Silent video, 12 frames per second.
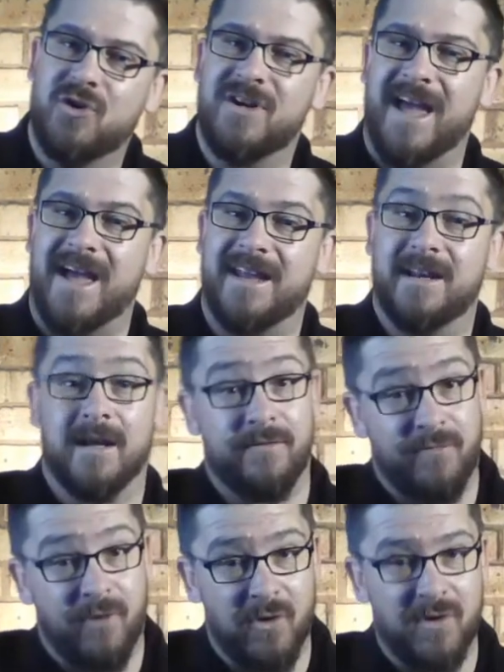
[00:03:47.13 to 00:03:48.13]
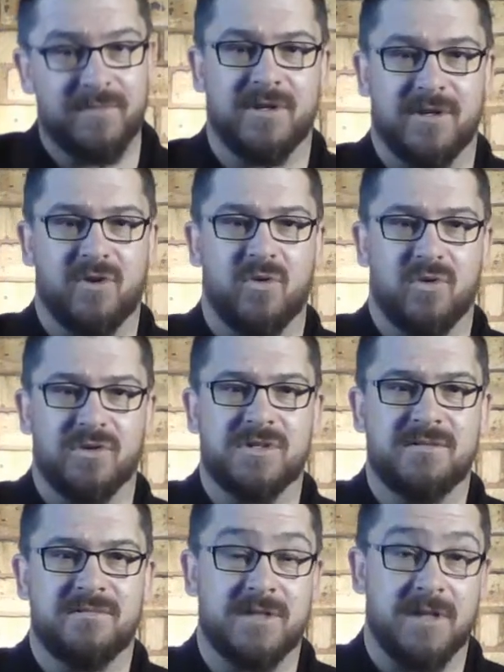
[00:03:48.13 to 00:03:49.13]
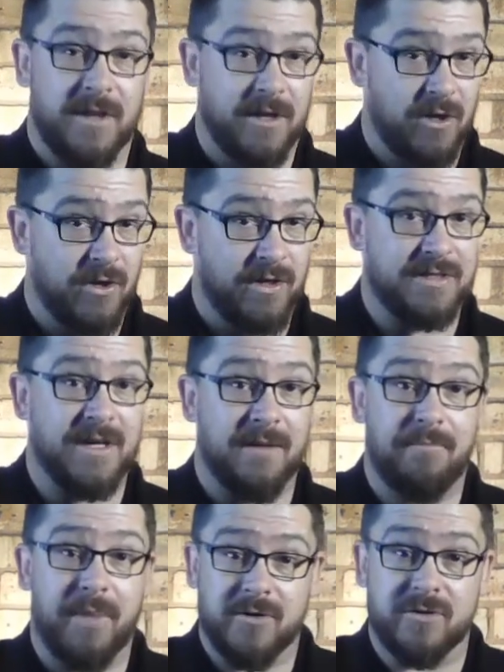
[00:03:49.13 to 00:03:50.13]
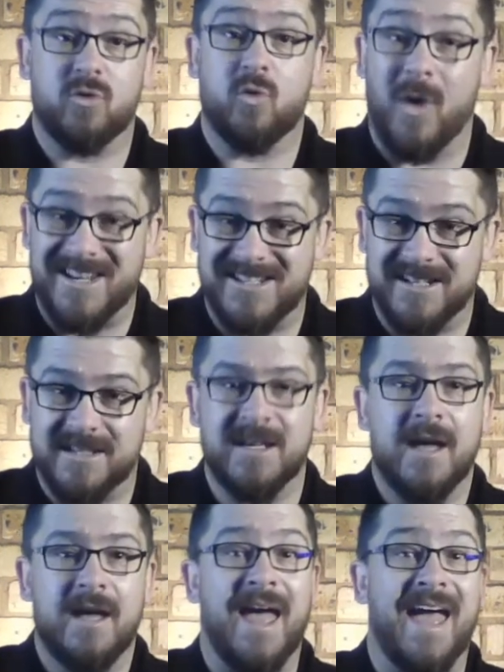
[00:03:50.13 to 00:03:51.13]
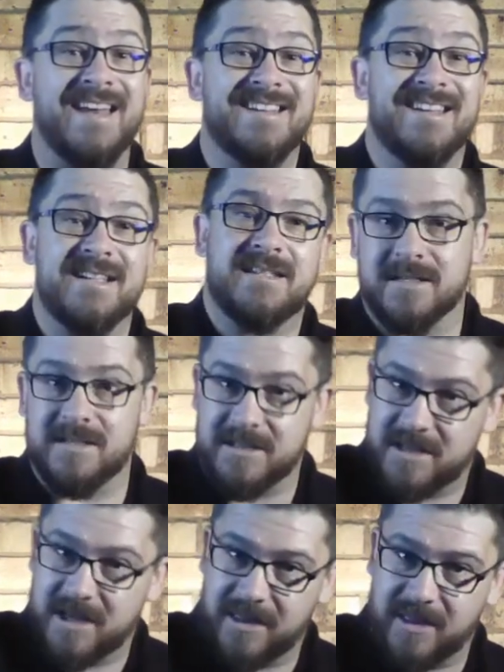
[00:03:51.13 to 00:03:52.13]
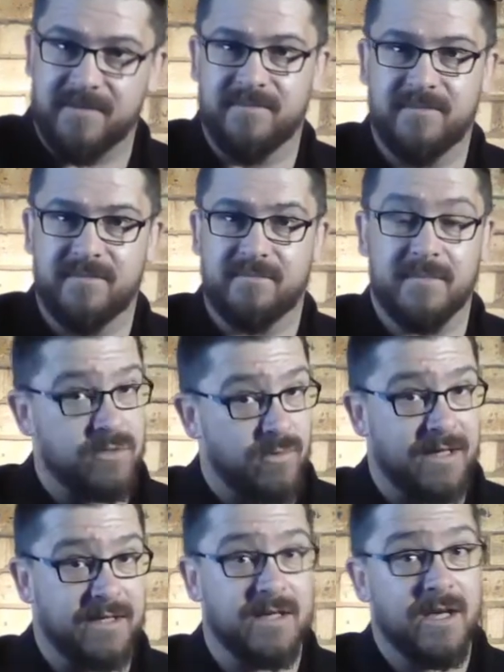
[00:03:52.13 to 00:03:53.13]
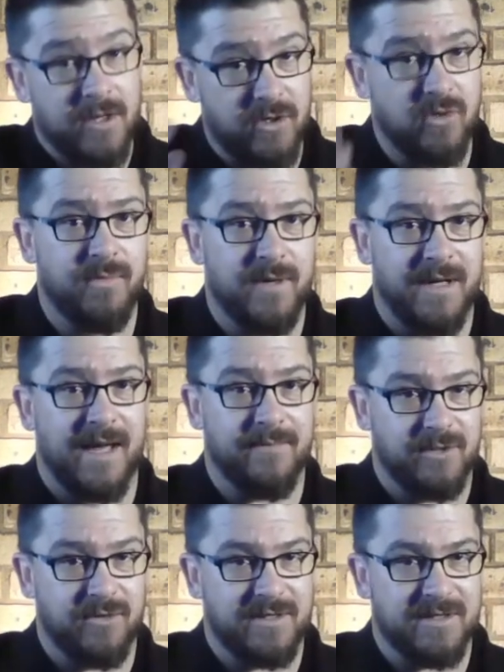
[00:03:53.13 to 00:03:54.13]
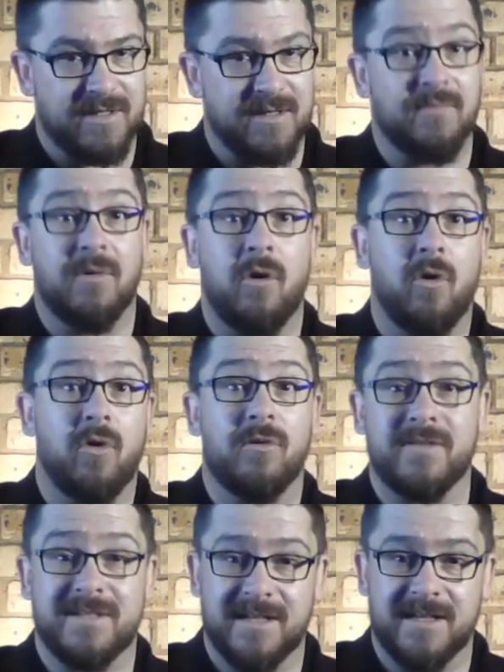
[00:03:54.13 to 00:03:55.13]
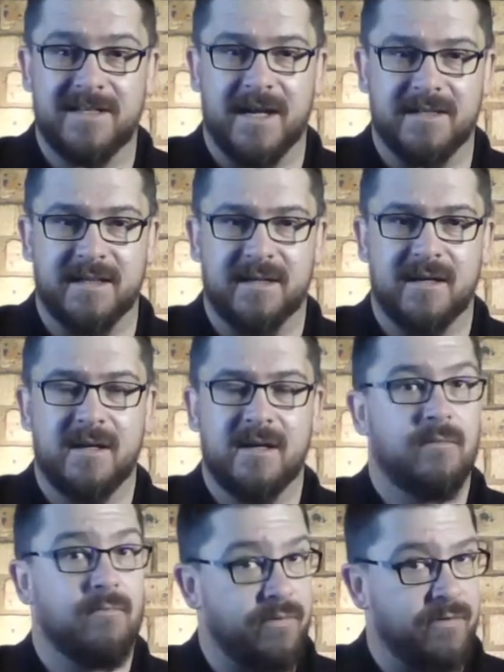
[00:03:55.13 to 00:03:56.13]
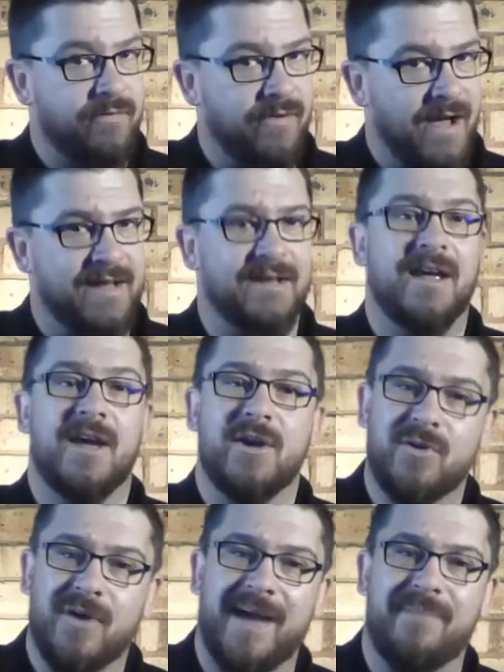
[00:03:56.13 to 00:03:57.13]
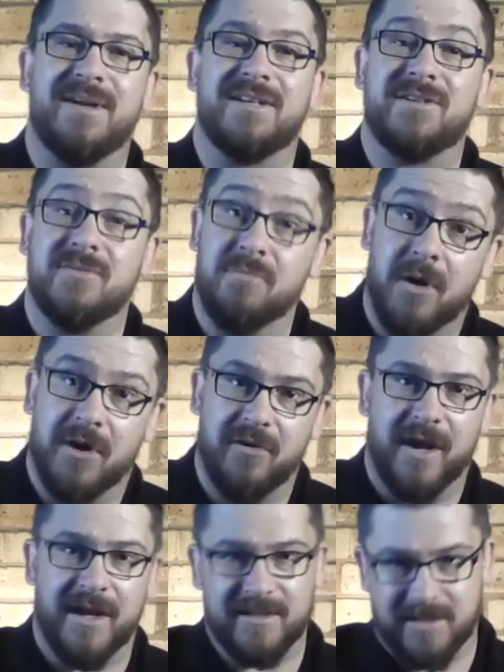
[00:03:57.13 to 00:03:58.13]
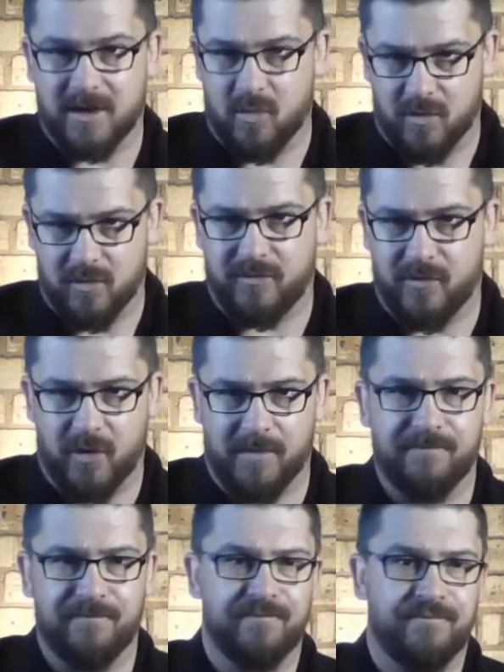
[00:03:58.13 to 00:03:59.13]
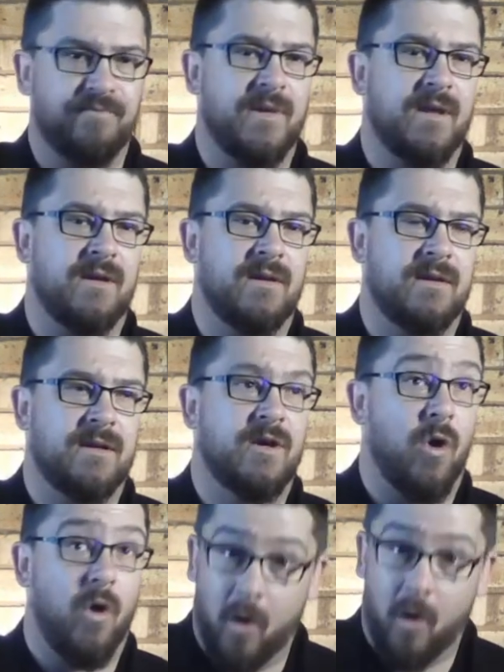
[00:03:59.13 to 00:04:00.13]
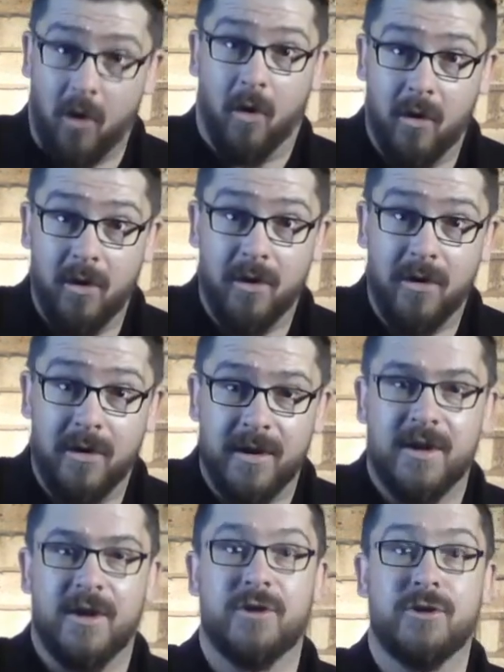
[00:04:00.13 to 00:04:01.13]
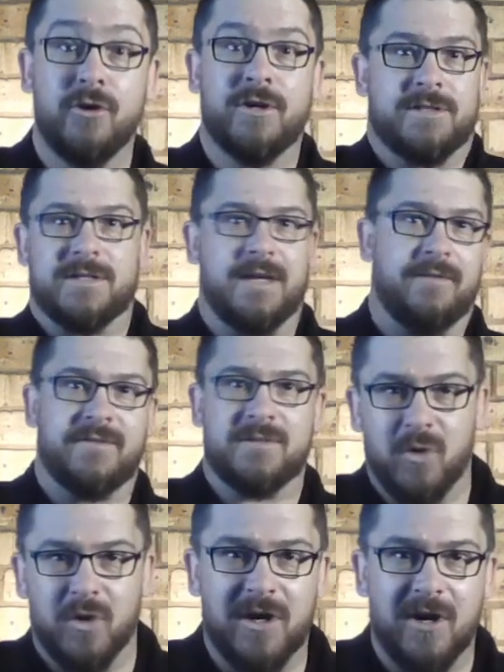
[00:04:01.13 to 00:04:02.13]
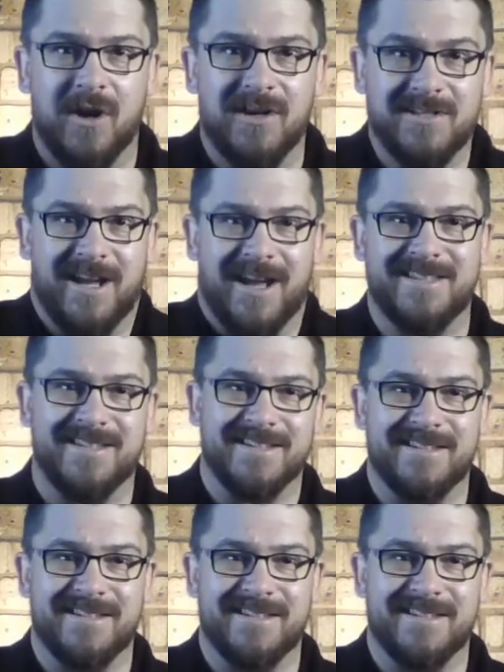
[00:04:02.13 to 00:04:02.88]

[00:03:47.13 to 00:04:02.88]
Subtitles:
you could add a forum to the course so that learners can post questions and assist each other, as well as you being able to assist them or a facilitator, provided you're happy to moderate a course forum. Or you could just have smaller class